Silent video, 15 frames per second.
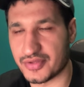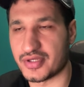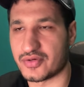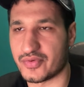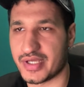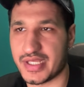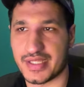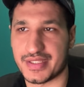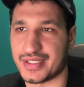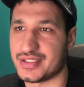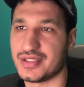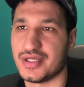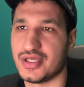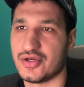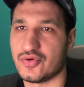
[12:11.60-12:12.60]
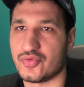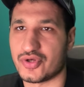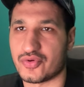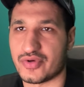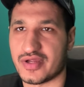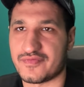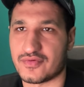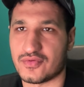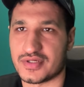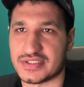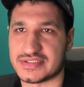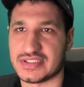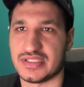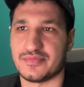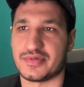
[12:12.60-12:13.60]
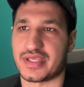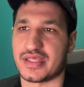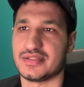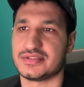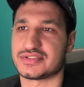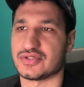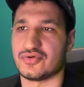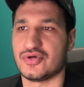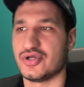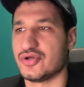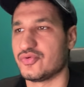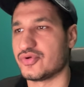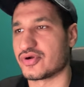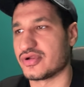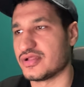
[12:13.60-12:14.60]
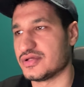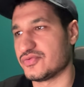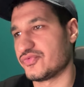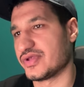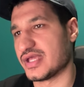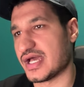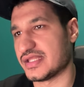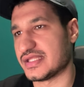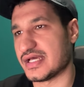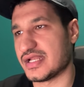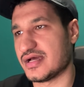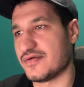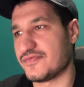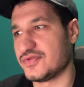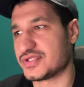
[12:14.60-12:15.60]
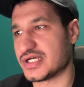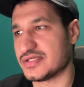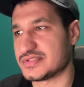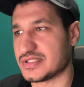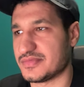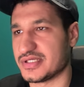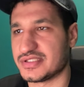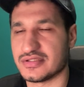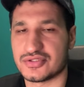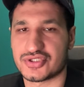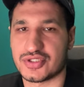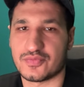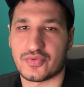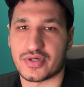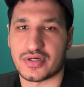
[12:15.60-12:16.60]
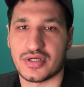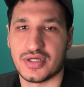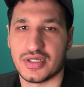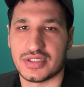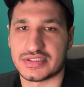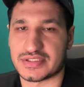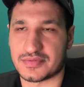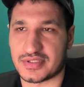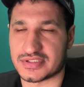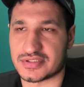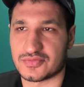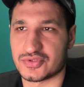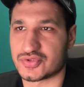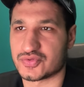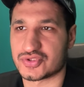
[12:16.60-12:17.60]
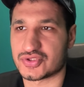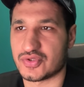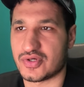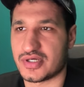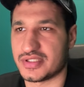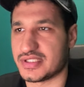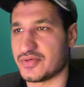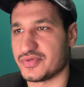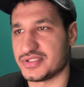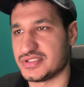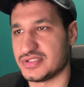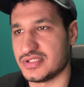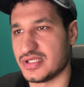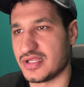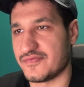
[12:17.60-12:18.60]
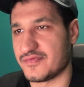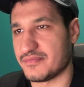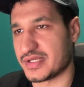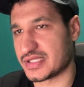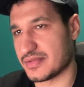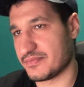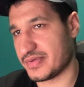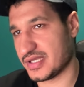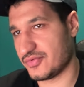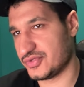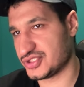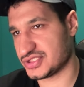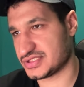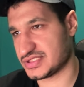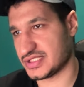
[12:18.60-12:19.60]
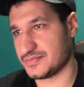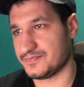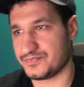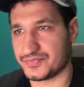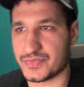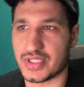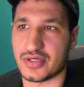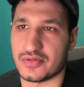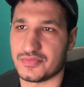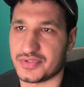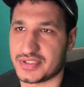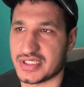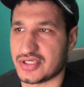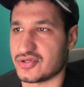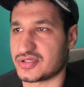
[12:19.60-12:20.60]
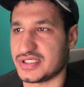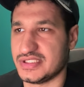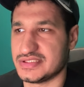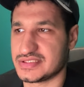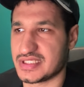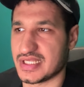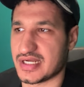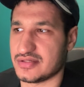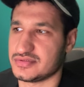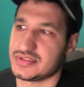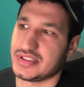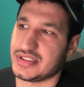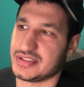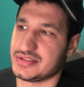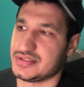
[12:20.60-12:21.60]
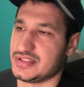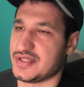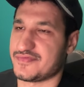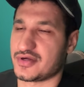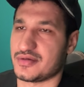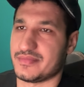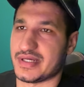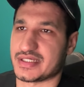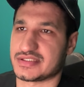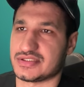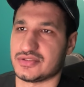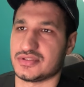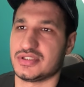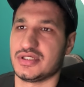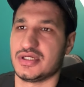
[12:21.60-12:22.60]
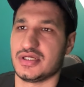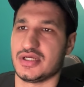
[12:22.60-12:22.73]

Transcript: their way, and then we don't ever want to see them again. So we had that a few times at my dealership, where some customers were so hard that we didn't even make them pay. We just said, take your keys, get out, and then never come back. So,